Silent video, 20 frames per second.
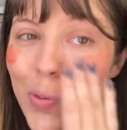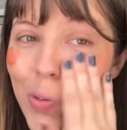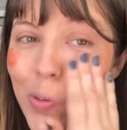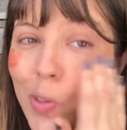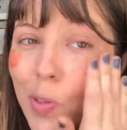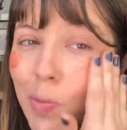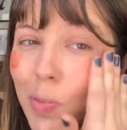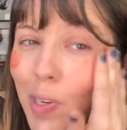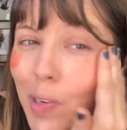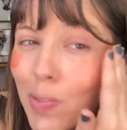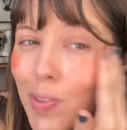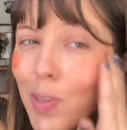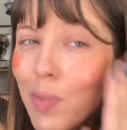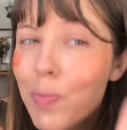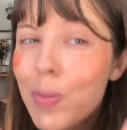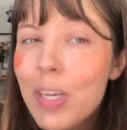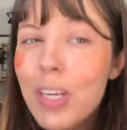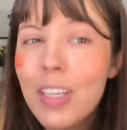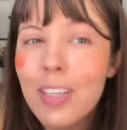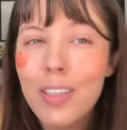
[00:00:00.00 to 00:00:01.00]
Sometimes I'll
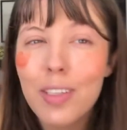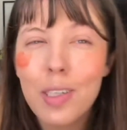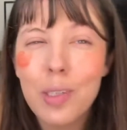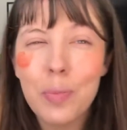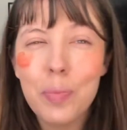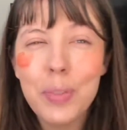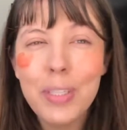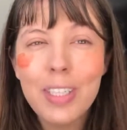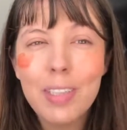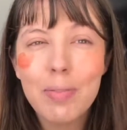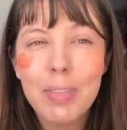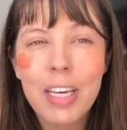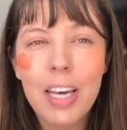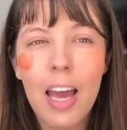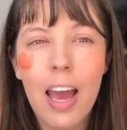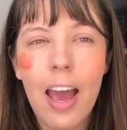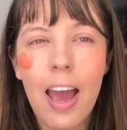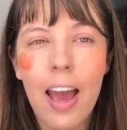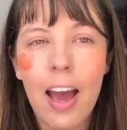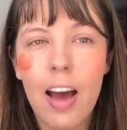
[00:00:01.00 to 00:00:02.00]
make a little bit, like
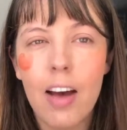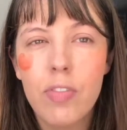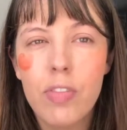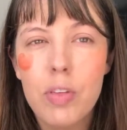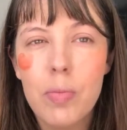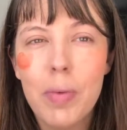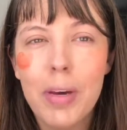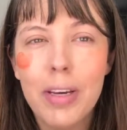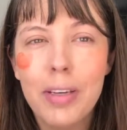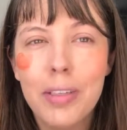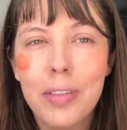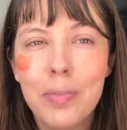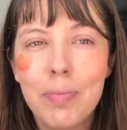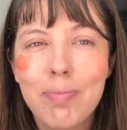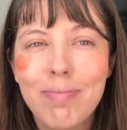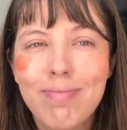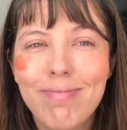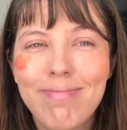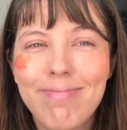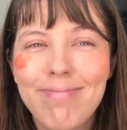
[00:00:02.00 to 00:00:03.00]
a half smile.
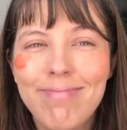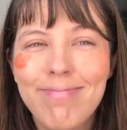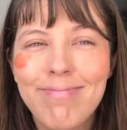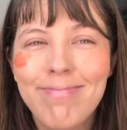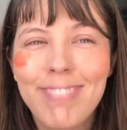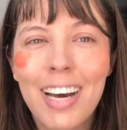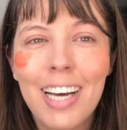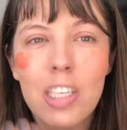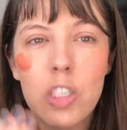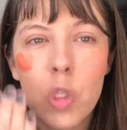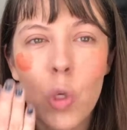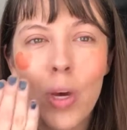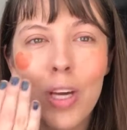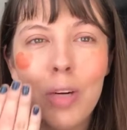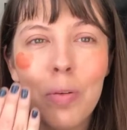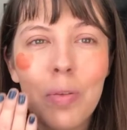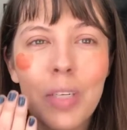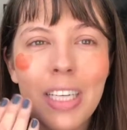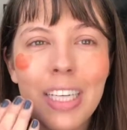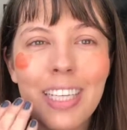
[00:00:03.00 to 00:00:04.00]
So I
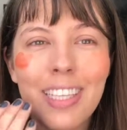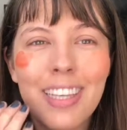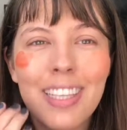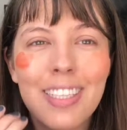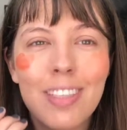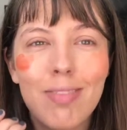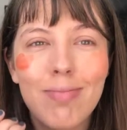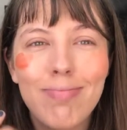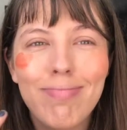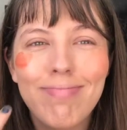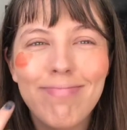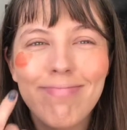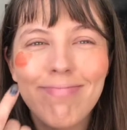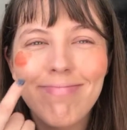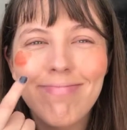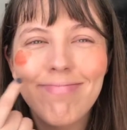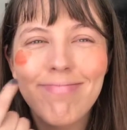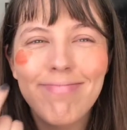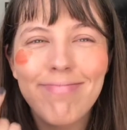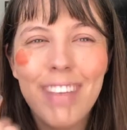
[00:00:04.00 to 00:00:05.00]
don't wanna get the
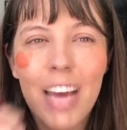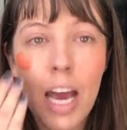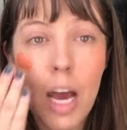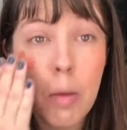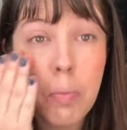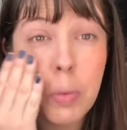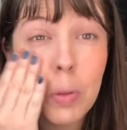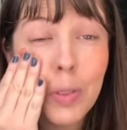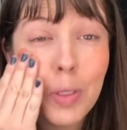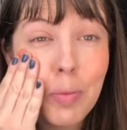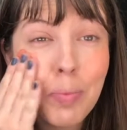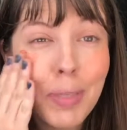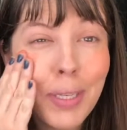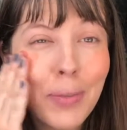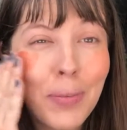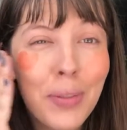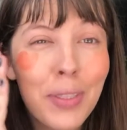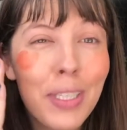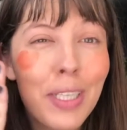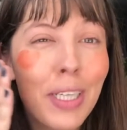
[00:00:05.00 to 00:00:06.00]
apples, but
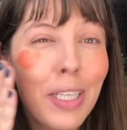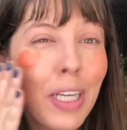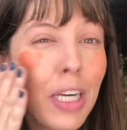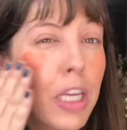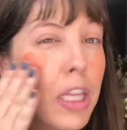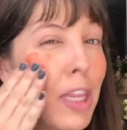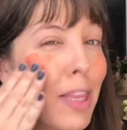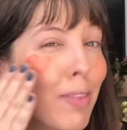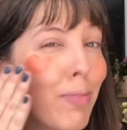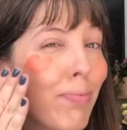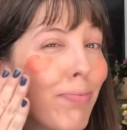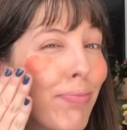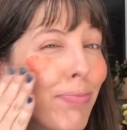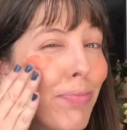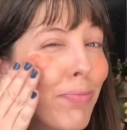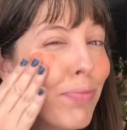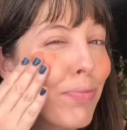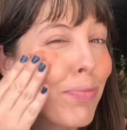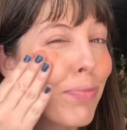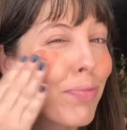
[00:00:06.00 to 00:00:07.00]
I wanna get like
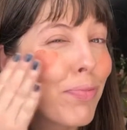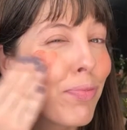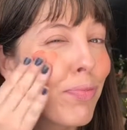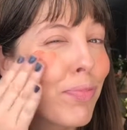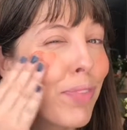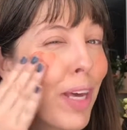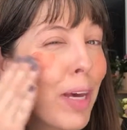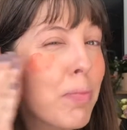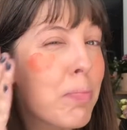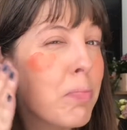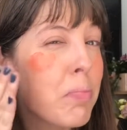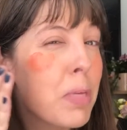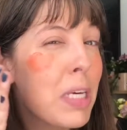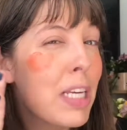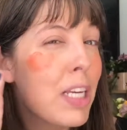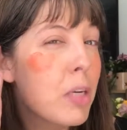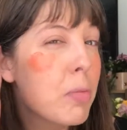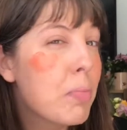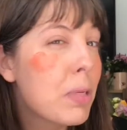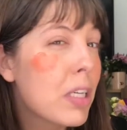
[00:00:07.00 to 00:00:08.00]
that
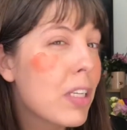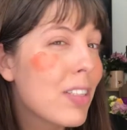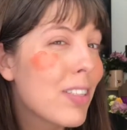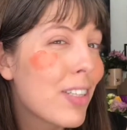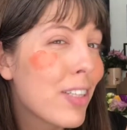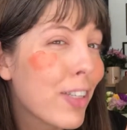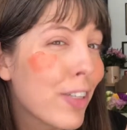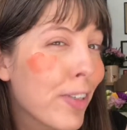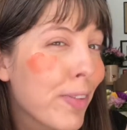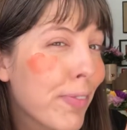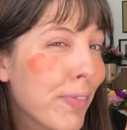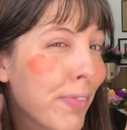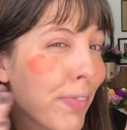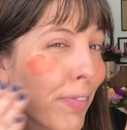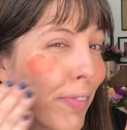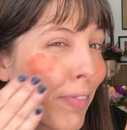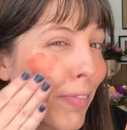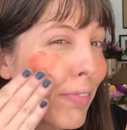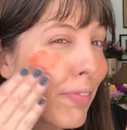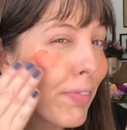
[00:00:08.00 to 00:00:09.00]
meaty piece here.
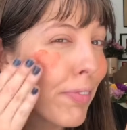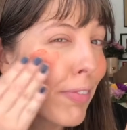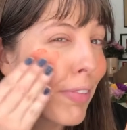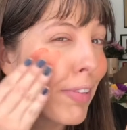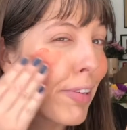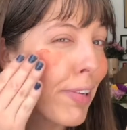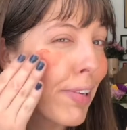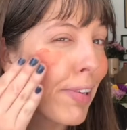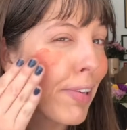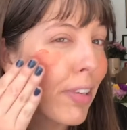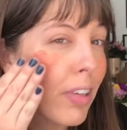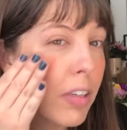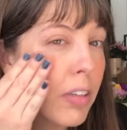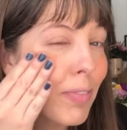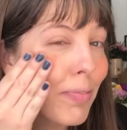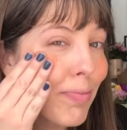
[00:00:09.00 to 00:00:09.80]
That.